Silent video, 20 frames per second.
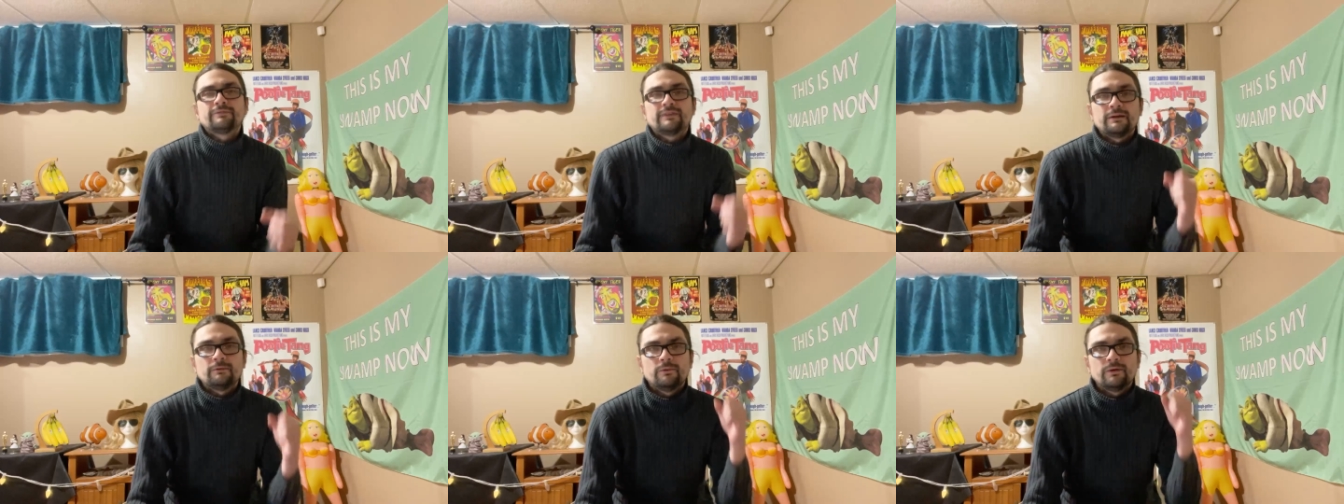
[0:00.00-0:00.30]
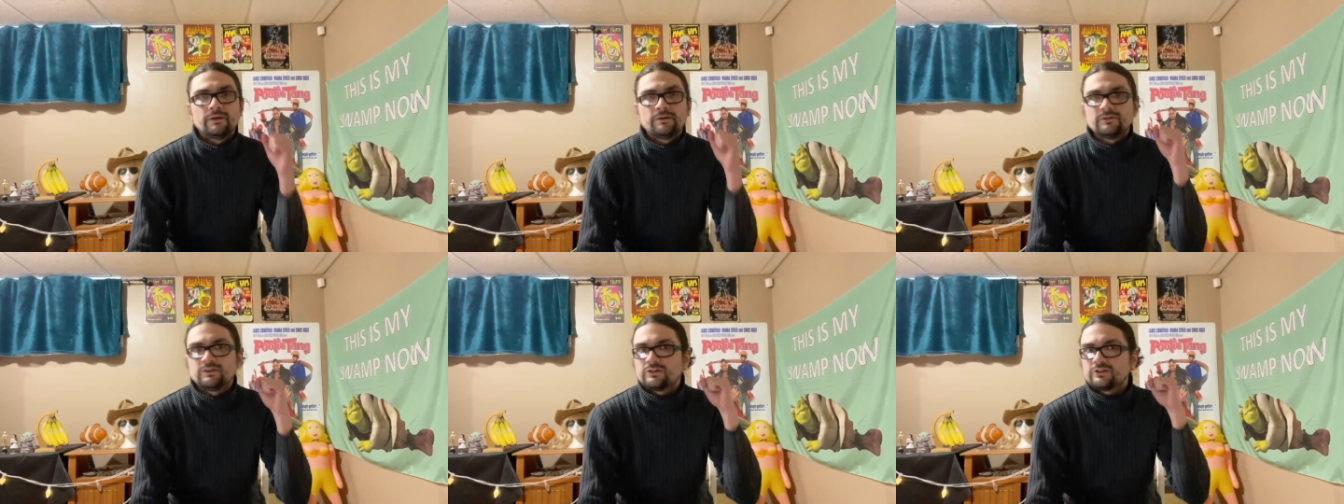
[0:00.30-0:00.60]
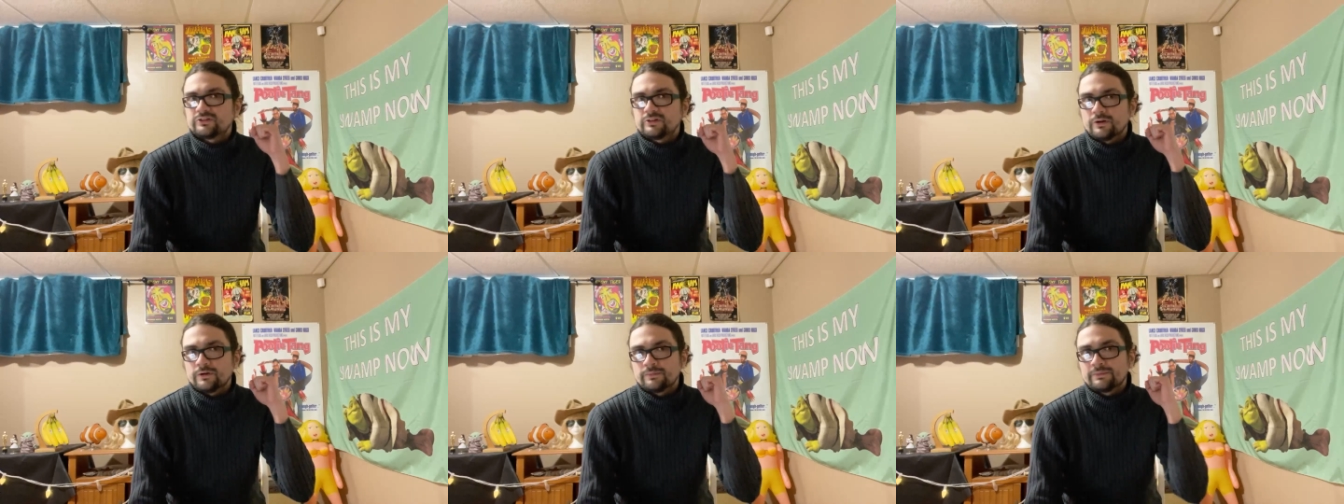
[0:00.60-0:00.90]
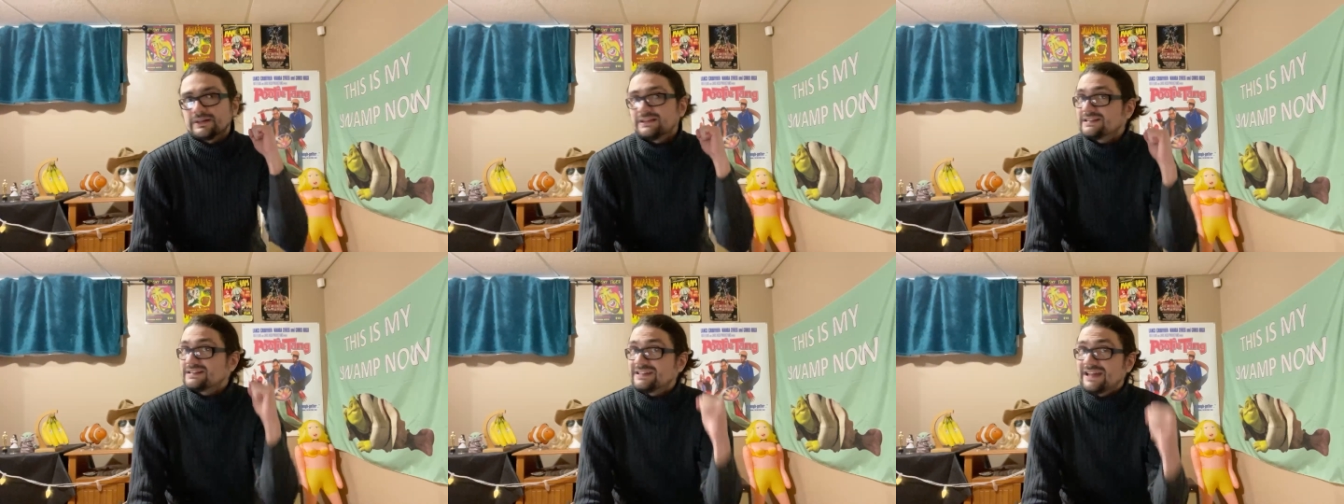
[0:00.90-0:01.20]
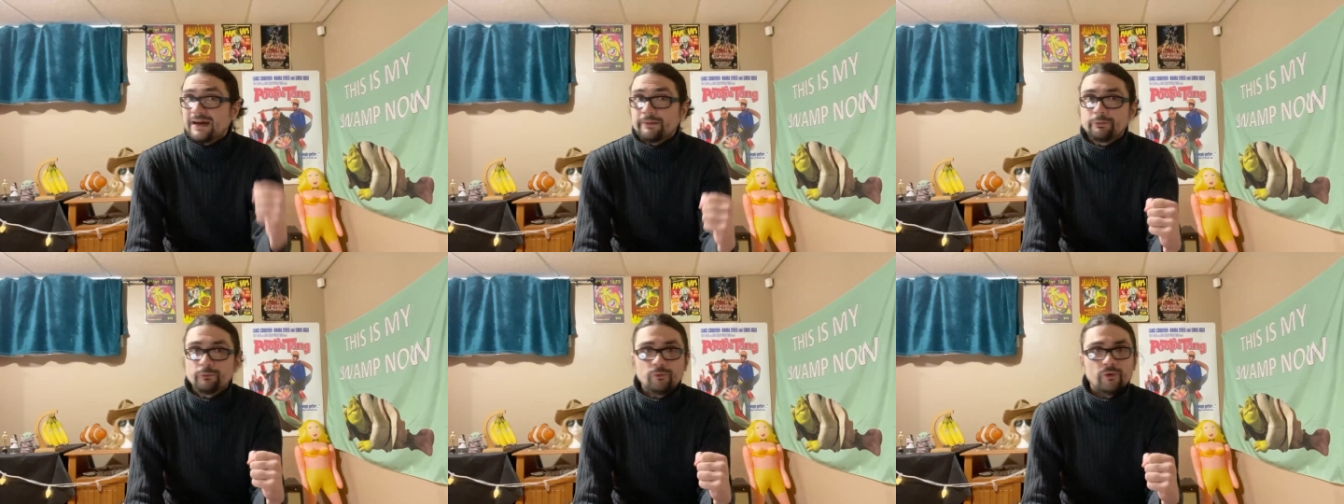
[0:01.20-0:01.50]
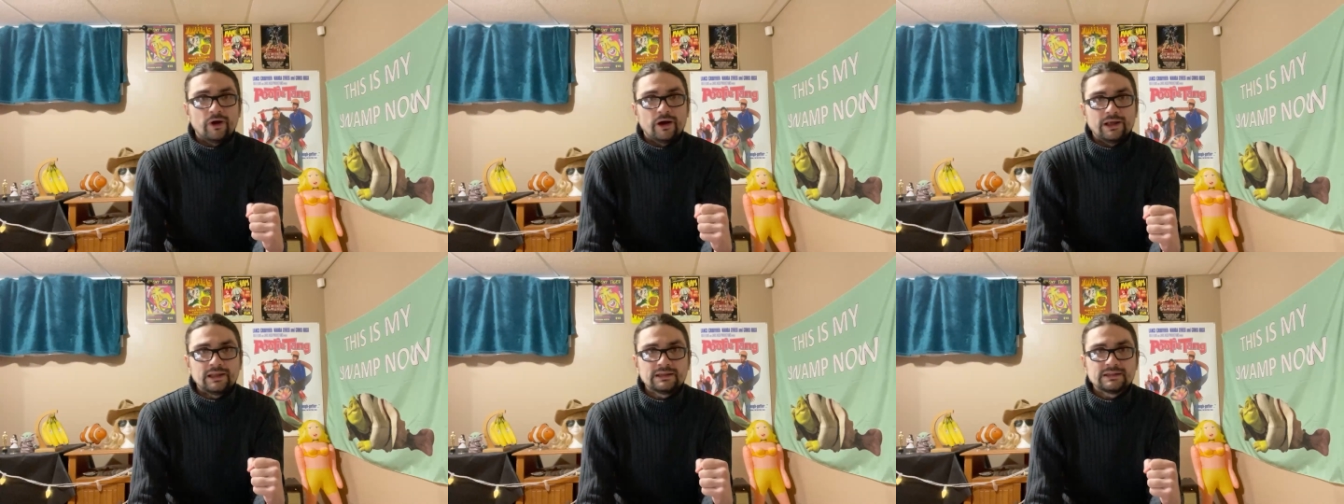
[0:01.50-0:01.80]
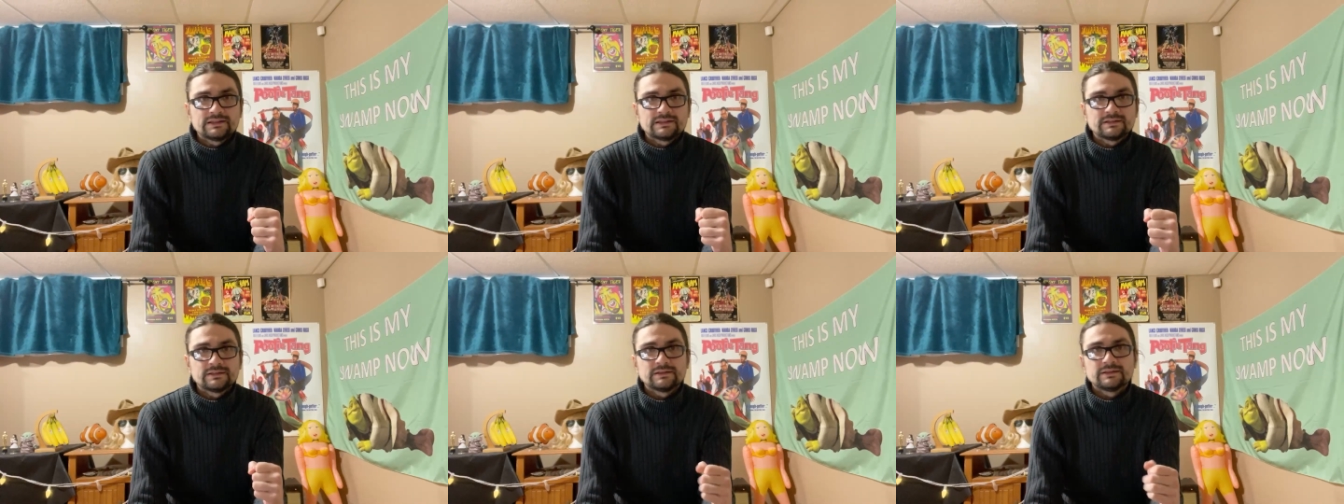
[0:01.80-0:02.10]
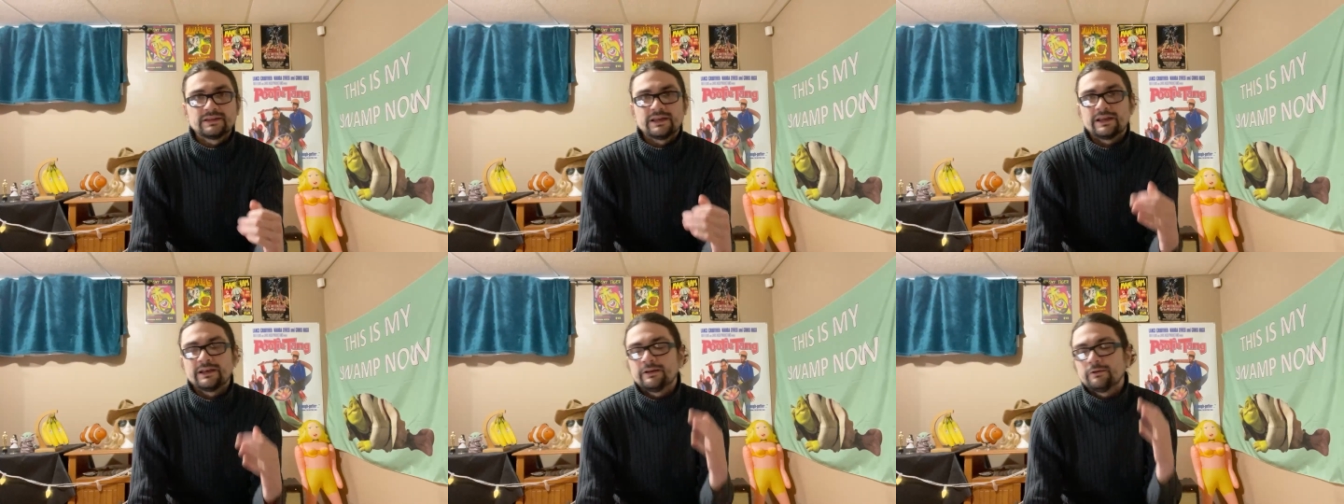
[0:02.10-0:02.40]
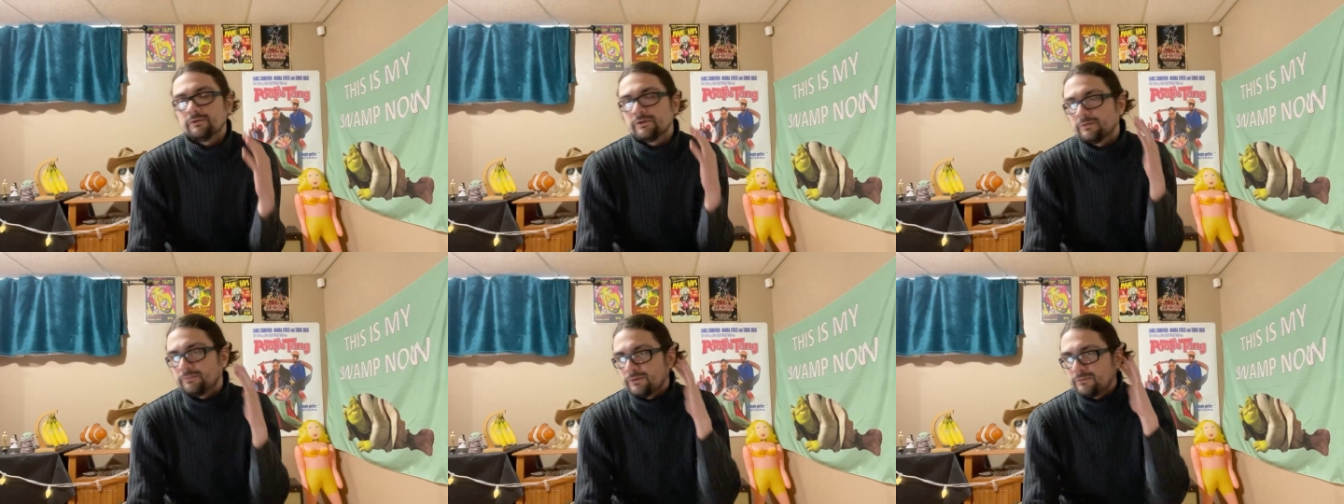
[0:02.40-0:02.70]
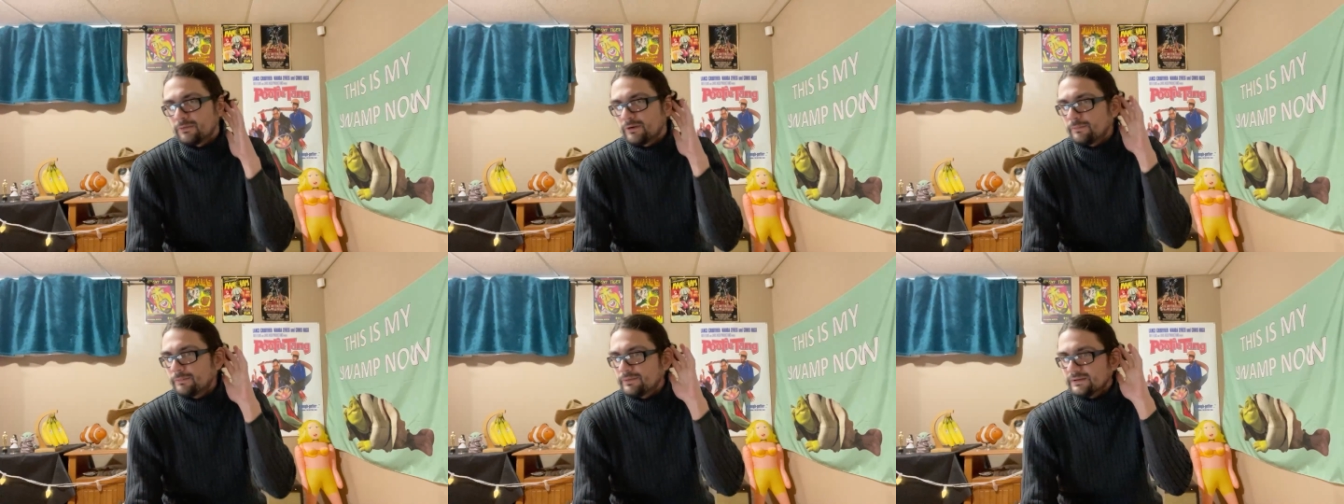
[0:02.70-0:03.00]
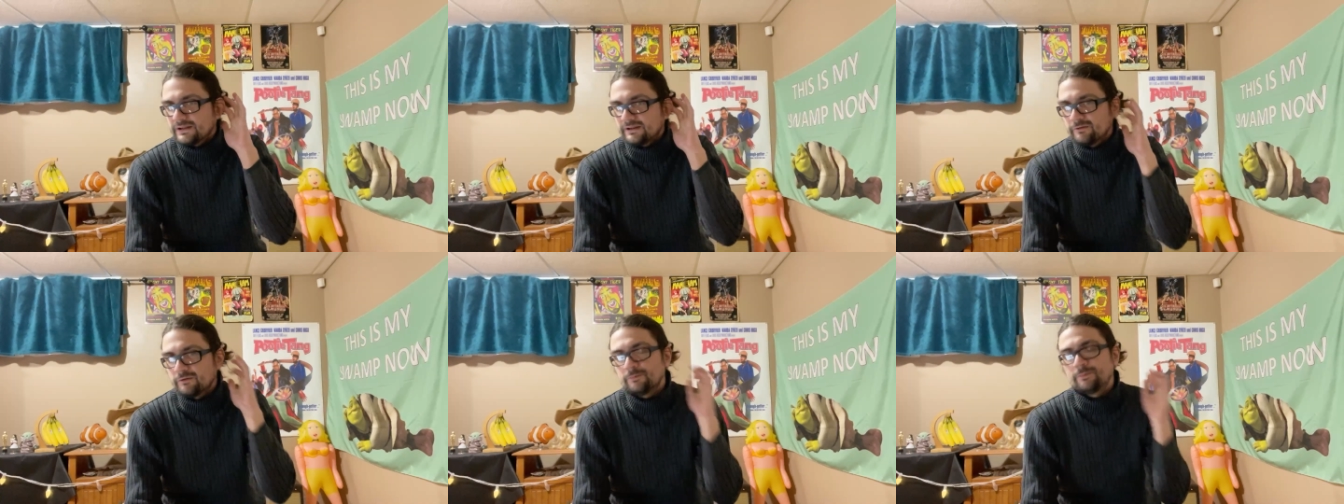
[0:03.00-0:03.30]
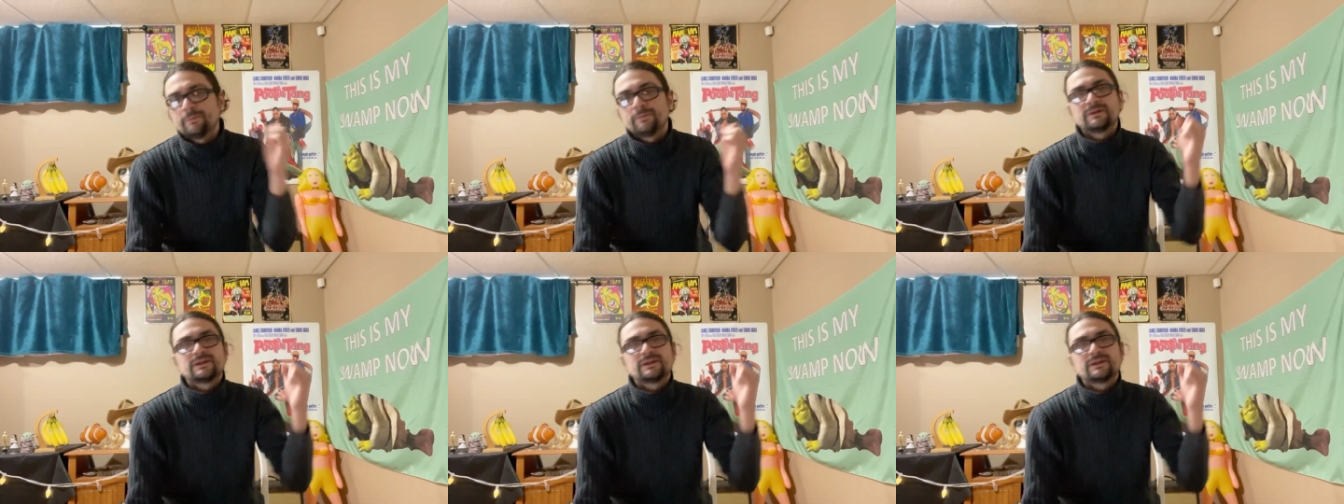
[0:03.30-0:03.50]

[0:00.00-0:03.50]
they would have just showed him get stabbed once, then it would have been more believable.